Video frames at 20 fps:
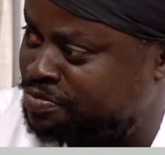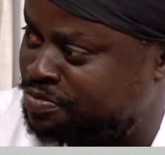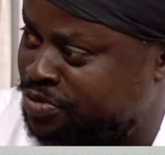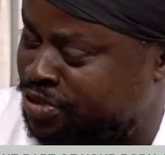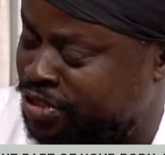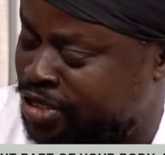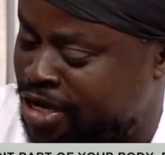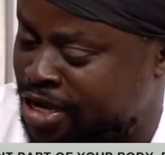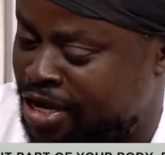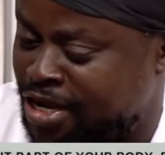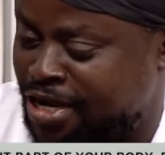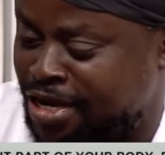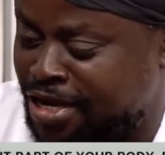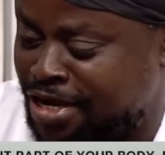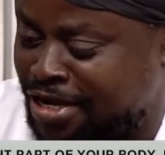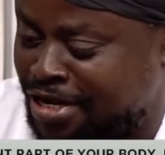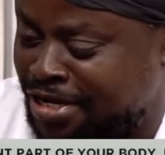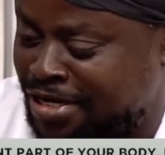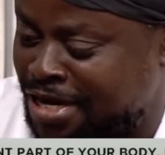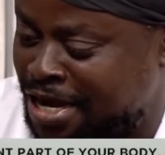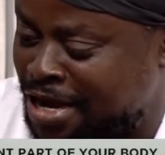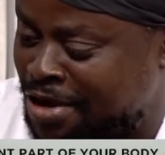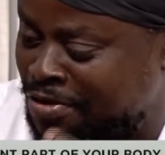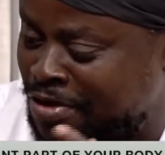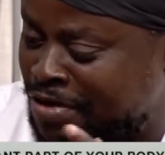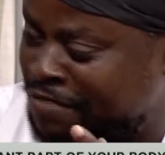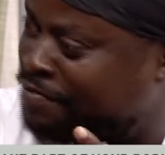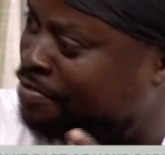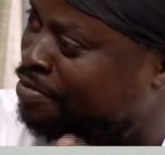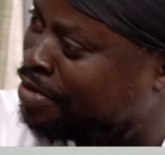Yeah, now
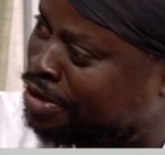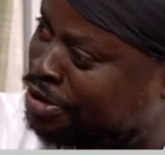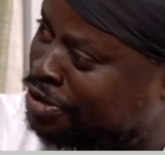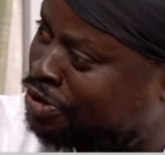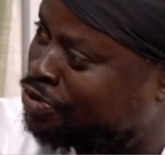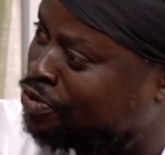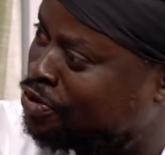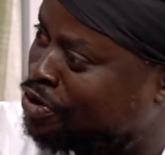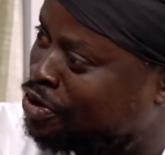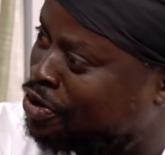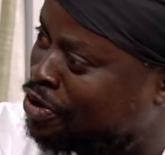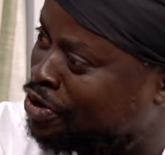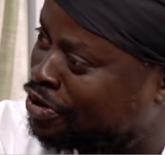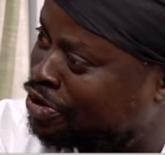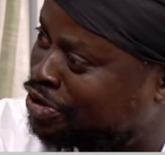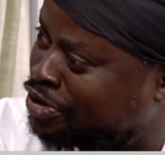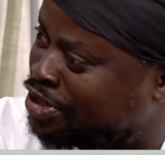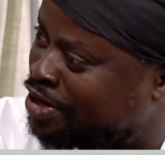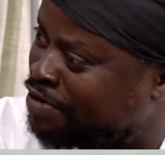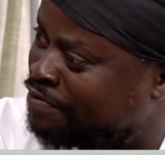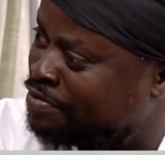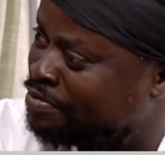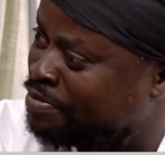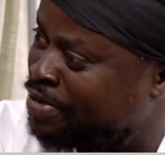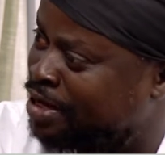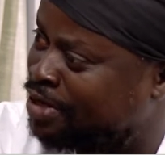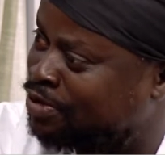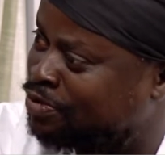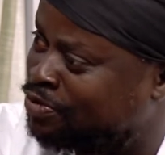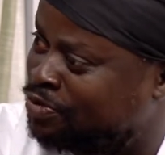everybody's growing locks.
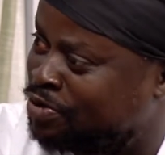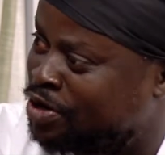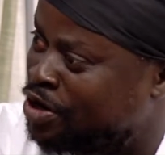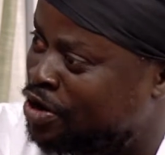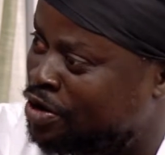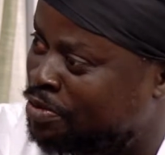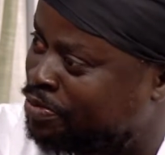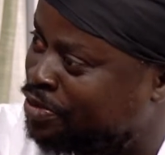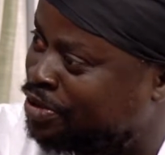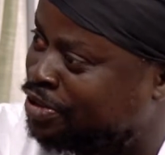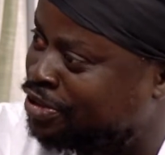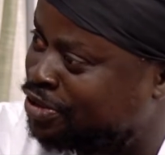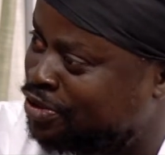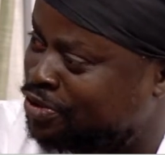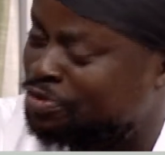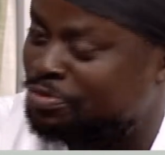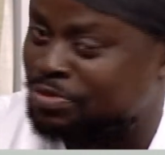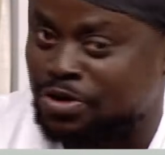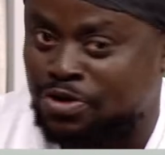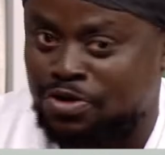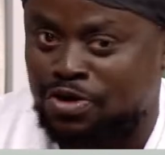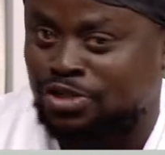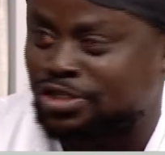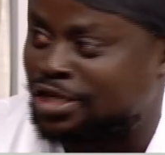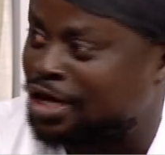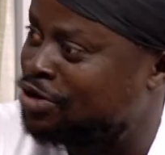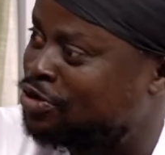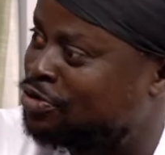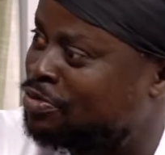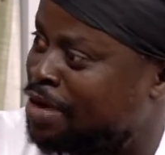Everybody will wake up and say, "Oh, me cause
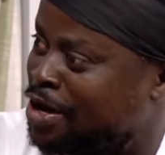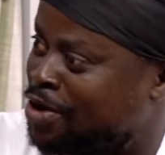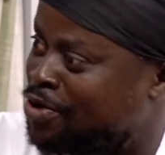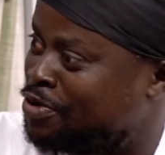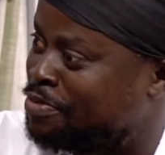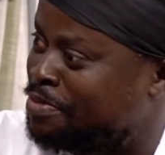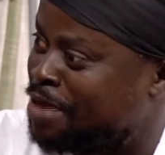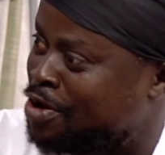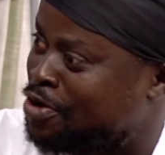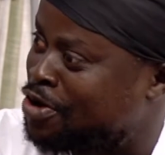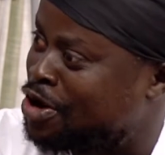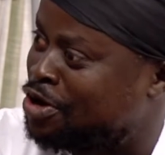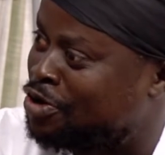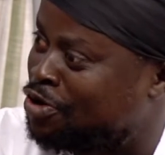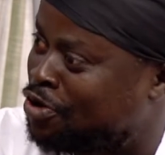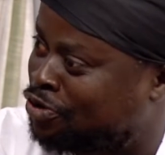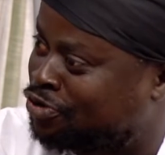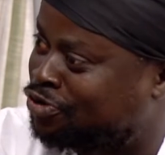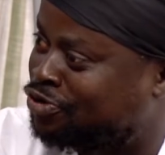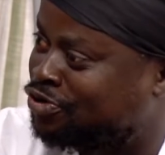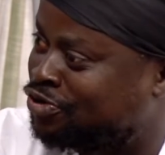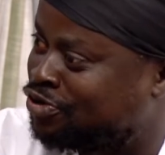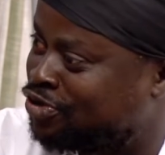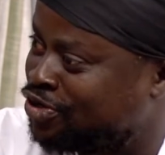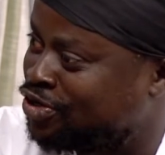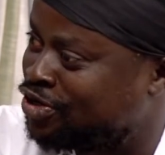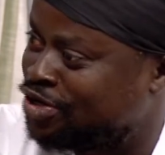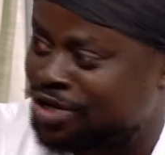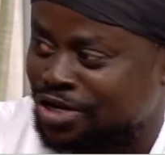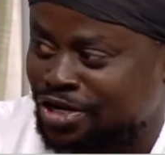salon, my locks."
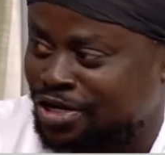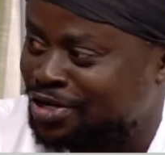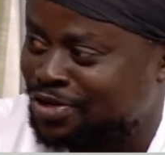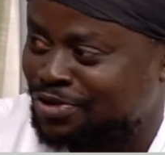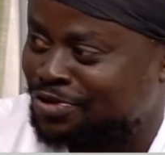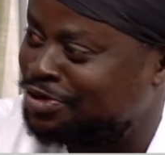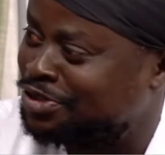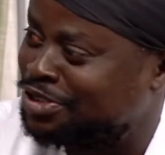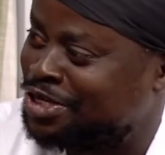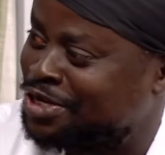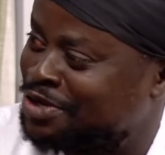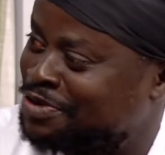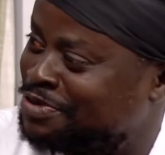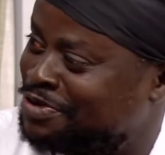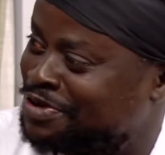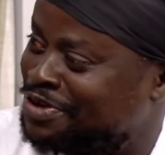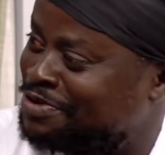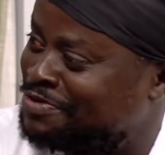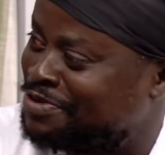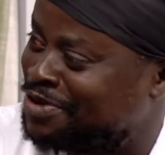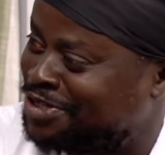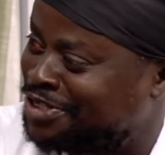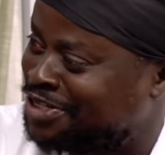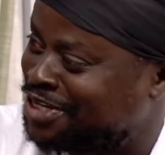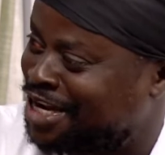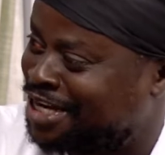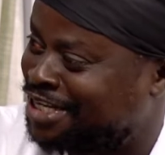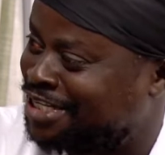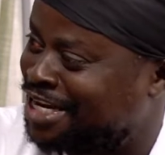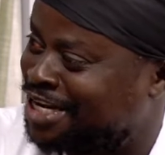It
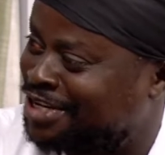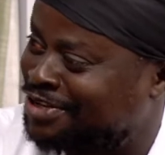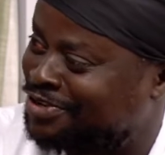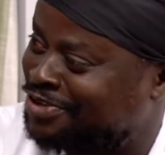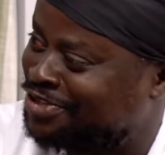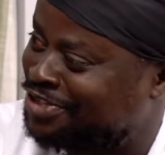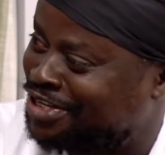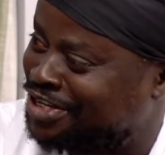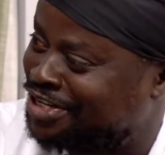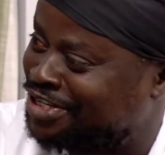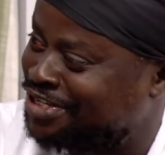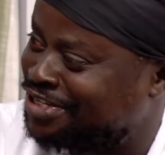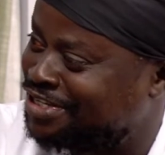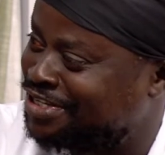wasn't like that those days.